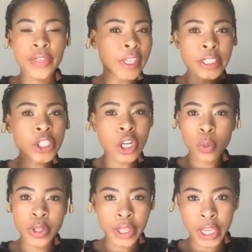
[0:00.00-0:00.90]
this is
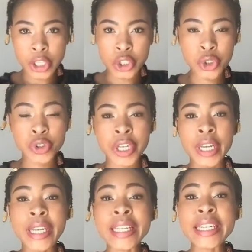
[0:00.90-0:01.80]
not what the
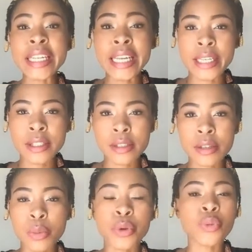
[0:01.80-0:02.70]
industry needs,
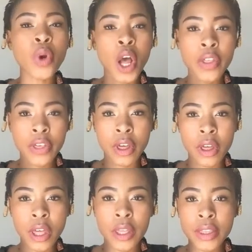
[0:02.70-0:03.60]
but rather
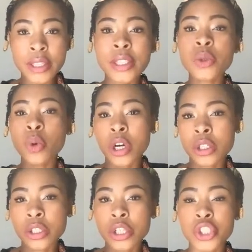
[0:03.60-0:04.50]
this is
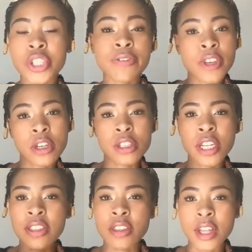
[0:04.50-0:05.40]
what she feels,
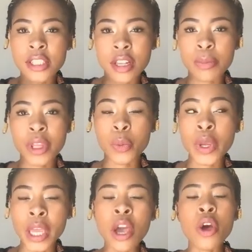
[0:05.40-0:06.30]
and I think that's something
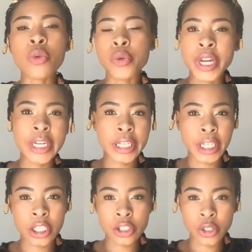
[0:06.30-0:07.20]
we really
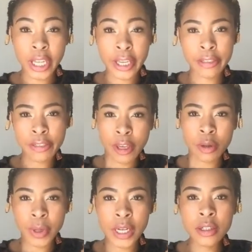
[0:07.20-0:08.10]
need to like
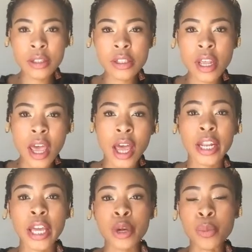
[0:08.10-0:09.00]
think about
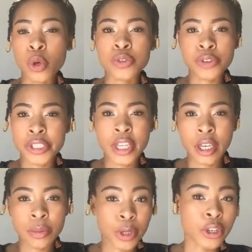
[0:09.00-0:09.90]
and like pause for a
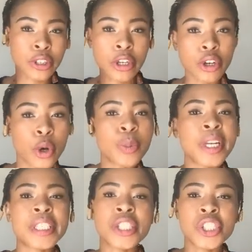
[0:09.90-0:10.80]
second because in no
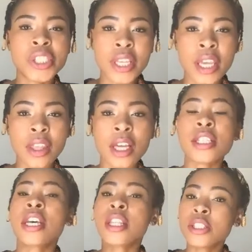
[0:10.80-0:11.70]
place did she say
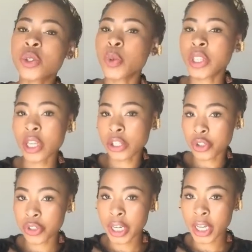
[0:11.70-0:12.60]
that this is what the
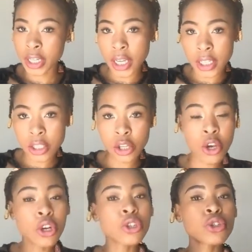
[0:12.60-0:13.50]
industry needs.
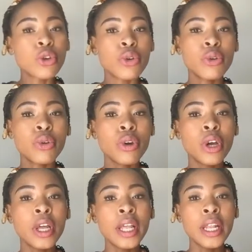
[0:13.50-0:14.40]
So
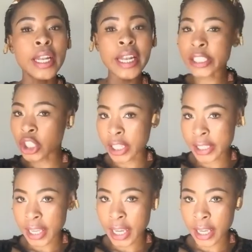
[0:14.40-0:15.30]
let's not
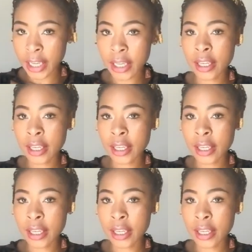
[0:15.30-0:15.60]
say